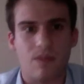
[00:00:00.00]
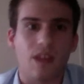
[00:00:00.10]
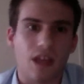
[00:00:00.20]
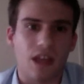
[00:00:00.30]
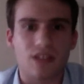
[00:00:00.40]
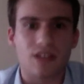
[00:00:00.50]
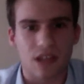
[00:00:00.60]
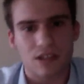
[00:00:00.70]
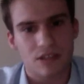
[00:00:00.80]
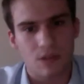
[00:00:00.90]

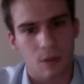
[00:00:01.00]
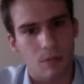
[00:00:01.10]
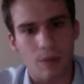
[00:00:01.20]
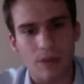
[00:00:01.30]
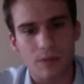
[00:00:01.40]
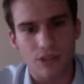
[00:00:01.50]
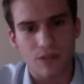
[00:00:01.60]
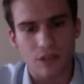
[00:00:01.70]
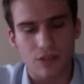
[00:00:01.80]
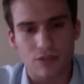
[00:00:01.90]
it's a bit more
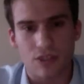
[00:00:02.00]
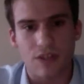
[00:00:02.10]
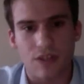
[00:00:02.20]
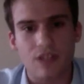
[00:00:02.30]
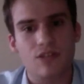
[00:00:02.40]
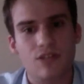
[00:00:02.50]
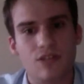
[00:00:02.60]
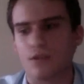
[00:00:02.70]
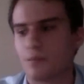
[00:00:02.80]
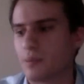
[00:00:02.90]
difficult to give an
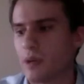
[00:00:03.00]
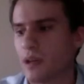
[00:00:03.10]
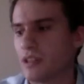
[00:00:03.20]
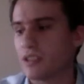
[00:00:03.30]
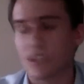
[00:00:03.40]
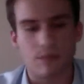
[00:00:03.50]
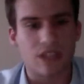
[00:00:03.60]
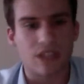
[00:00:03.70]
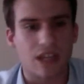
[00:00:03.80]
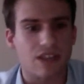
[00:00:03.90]
answer, but it seems
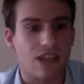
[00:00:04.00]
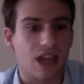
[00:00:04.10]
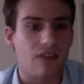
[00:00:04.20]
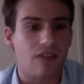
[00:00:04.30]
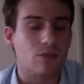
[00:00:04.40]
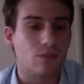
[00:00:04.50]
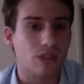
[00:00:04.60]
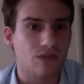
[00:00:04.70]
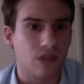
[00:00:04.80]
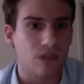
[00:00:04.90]
that they haven't
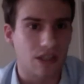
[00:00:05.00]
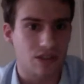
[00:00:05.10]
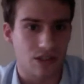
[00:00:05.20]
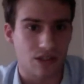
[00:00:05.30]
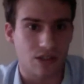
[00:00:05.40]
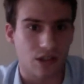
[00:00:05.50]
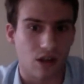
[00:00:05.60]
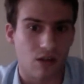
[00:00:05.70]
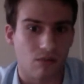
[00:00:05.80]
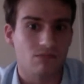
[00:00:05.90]
modified their
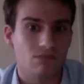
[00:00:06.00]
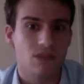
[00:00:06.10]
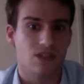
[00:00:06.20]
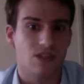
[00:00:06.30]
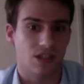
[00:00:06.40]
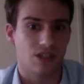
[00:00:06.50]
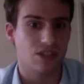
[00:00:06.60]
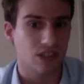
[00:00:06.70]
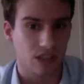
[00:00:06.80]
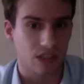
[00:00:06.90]

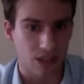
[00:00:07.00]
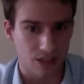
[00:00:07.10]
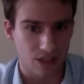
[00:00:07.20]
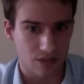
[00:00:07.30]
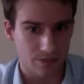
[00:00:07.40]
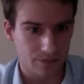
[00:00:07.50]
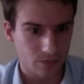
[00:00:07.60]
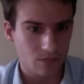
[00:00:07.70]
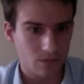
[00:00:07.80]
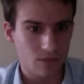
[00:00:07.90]
intent at least
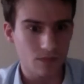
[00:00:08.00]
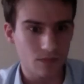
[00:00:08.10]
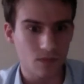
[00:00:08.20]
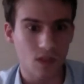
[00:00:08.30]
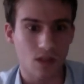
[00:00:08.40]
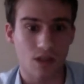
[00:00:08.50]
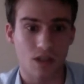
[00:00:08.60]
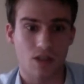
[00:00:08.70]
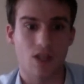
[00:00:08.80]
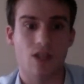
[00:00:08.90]

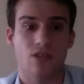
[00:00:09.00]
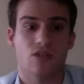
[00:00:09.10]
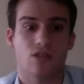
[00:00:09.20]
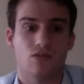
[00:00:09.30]
into...